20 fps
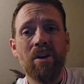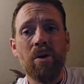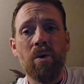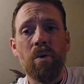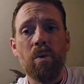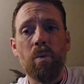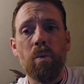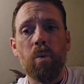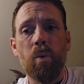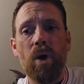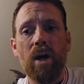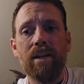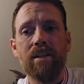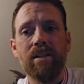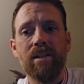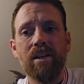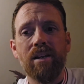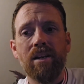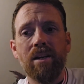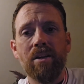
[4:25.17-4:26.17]
what
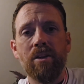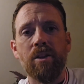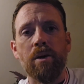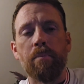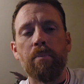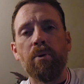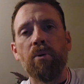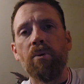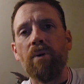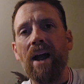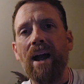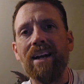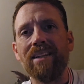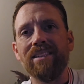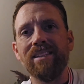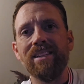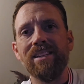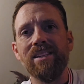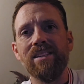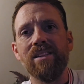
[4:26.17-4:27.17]
the
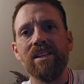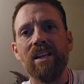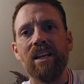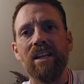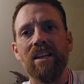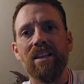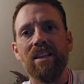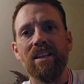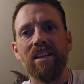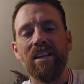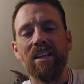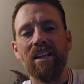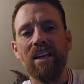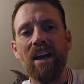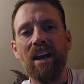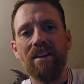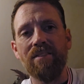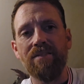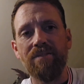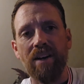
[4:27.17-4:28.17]
practice in the
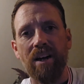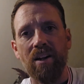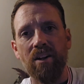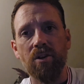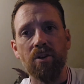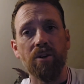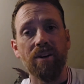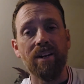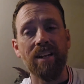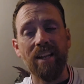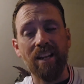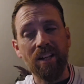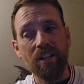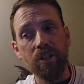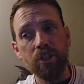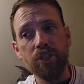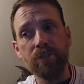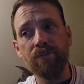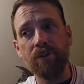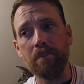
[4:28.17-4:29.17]
EFL, or in
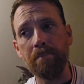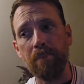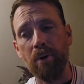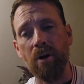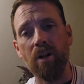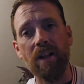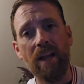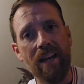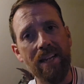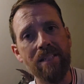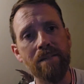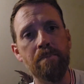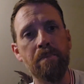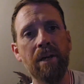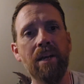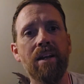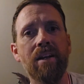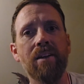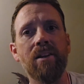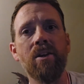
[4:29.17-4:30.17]
English football, has
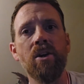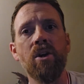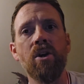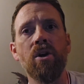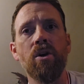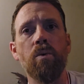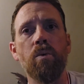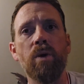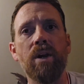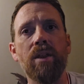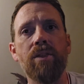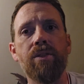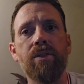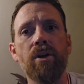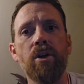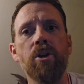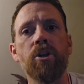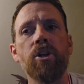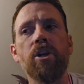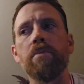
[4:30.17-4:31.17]
been with
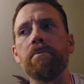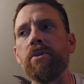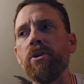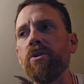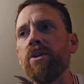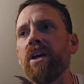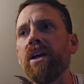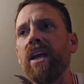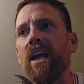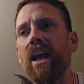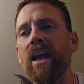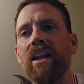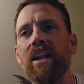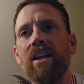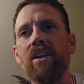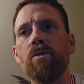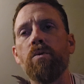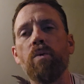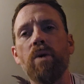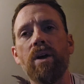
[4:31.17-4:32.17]

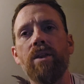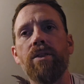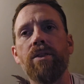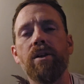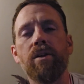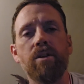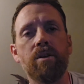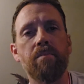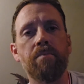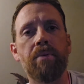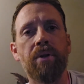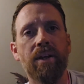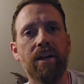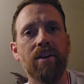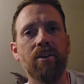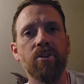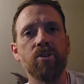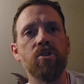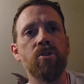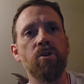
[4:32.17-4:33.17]
communicating with
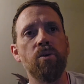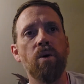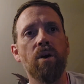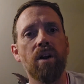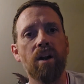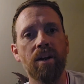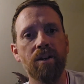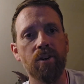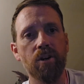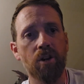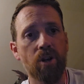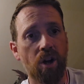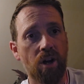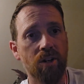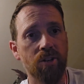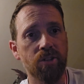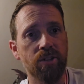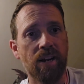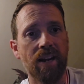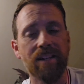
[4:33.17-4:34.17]
players who are under
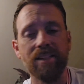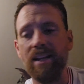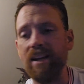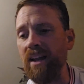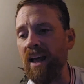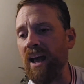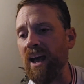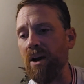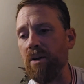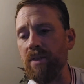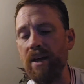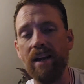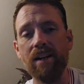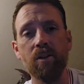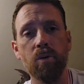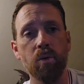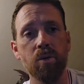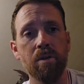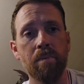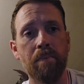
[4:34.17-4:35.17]
contract and how that
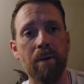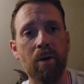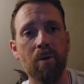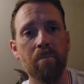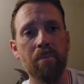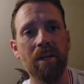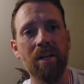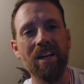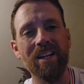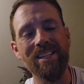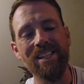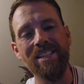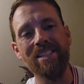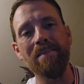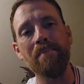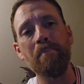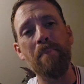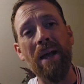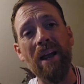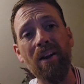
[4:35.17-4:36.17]
goes about, because it's
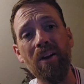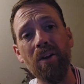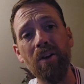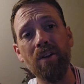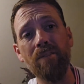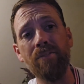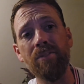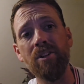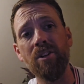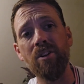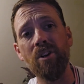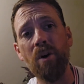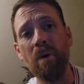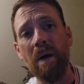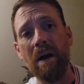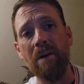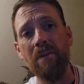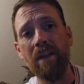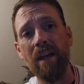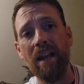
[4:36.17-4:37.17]
imperative to know
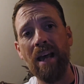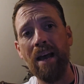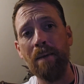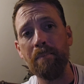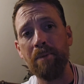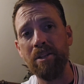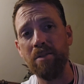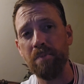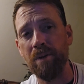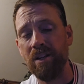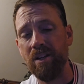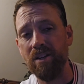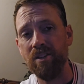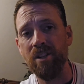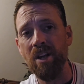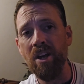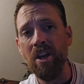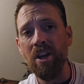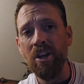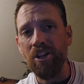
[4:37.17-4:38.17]
how that happens, because
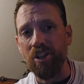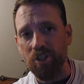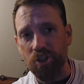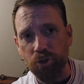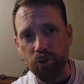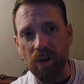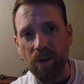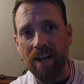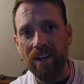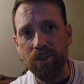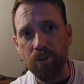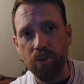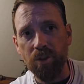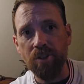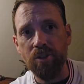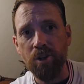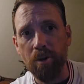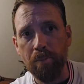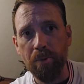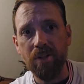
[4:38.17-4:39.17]
contractual
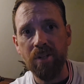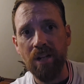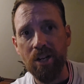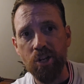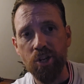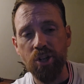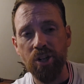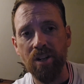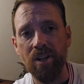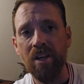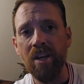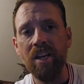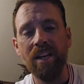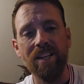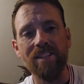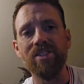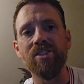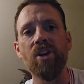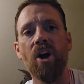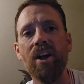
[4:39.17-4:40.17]
interpretation
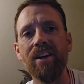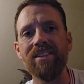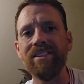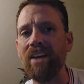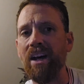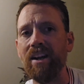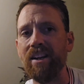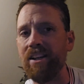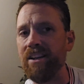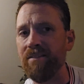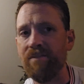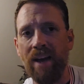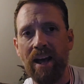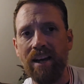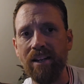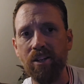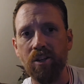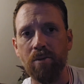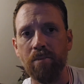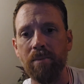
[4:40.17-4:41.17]
is not done in a
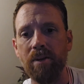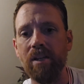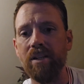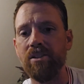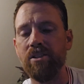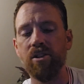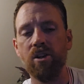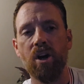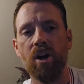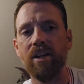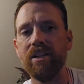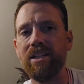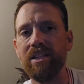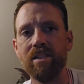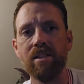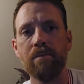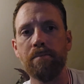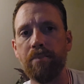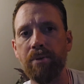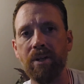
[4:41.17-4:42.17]
vacuum. It's not
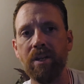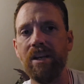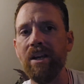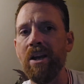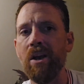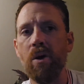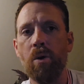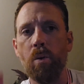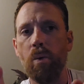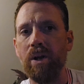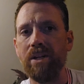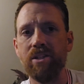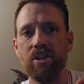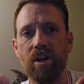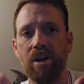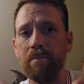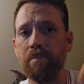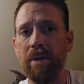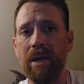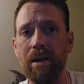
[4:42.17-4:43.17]
simply what's
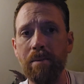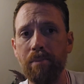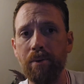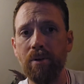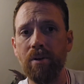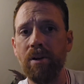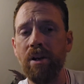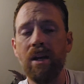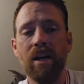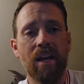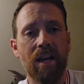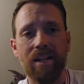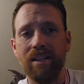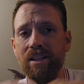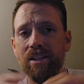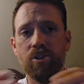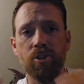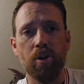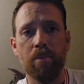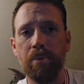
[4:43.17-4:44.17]
on paper, and
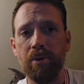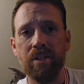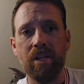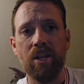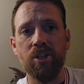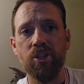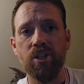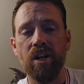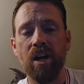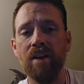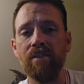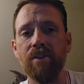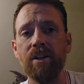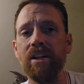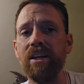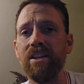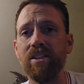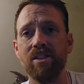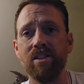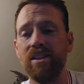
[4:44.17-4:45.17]
the interpretation of it
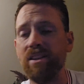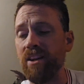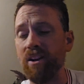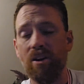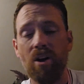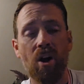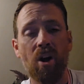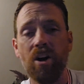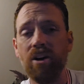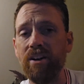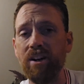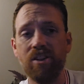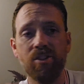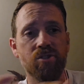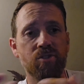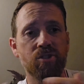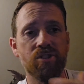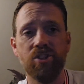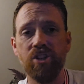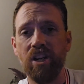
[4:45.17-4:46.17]
is there are
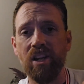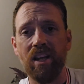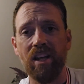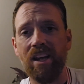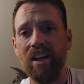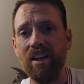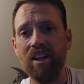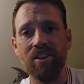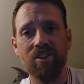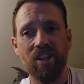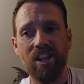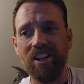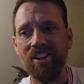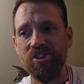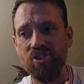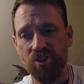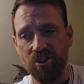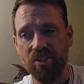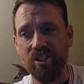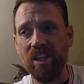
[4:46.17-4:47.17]

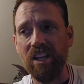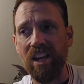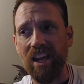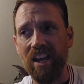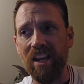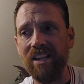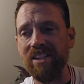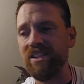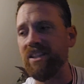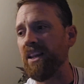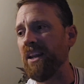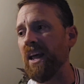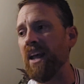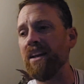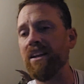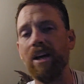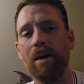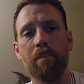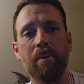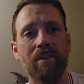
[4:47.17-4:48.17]
extrinsic aids that
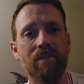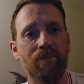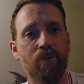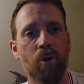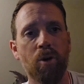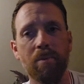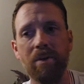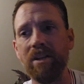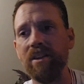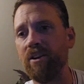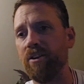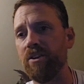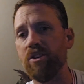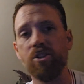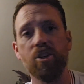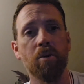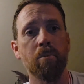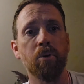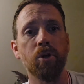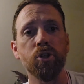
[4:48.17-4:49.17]
end up informing, there is
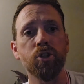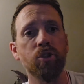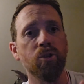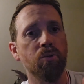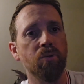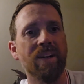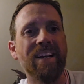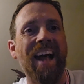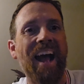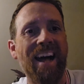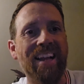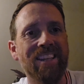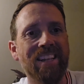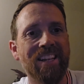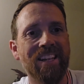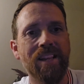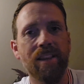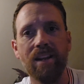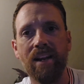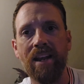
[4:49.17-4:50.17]
commercial
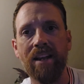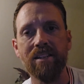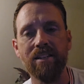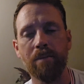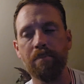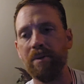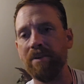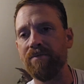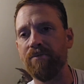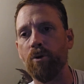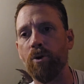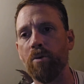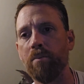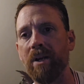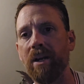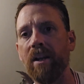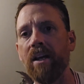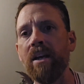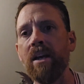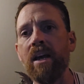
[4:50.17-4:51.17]
reality that ends up
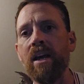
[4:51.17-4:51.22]
informing